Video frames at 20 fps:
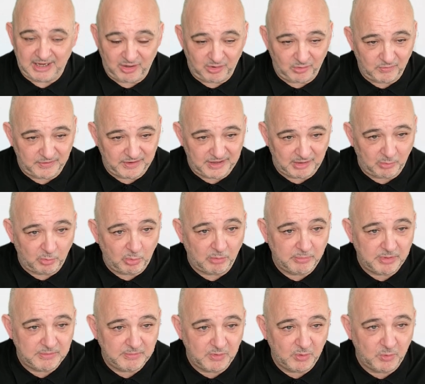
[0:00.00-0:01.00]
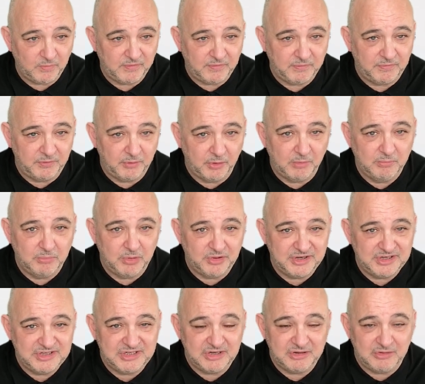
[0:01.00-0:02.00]
love and I won't be moving from, but
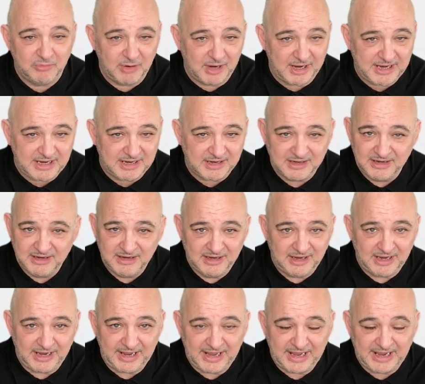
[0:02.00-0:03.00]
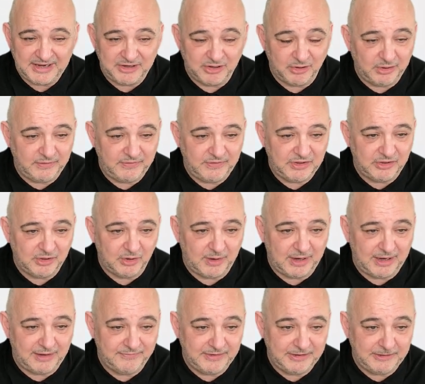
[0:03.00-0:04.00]
this is a great add-on if you don't
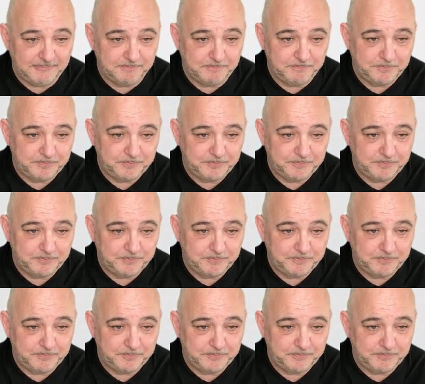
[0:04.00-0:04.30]
have it.